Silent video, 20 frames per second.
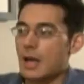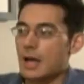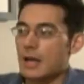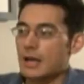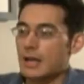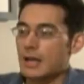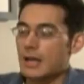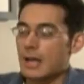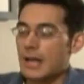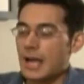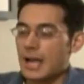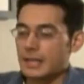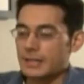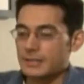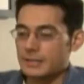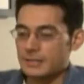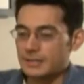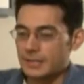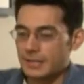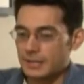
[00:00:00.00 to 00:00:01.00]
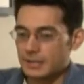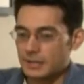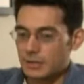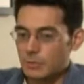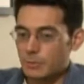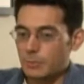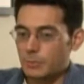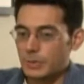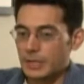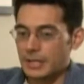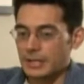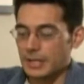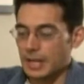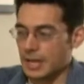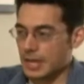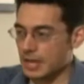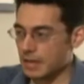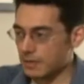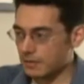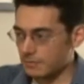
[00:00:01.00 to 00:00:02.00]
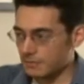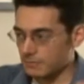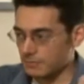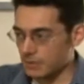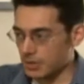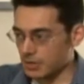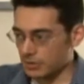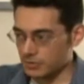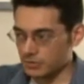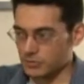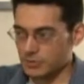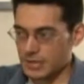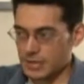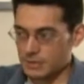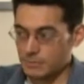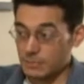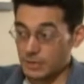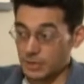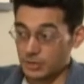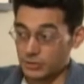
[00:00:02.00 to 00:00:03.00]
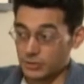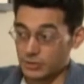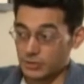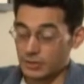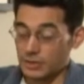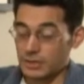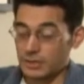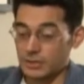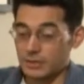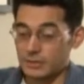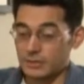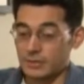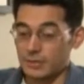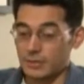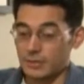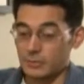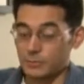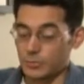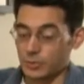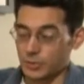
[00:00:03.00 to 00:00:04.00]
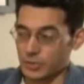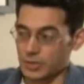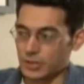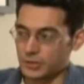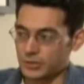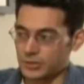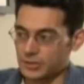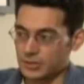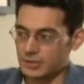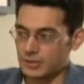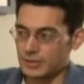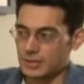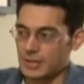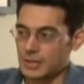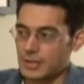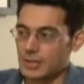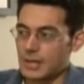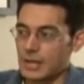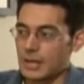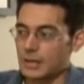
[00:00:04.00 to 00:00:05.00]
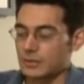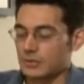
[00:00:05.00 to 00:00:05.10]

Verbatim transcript: Uh, I did a bit. I have my undergrad major is in percussion, uh -huh.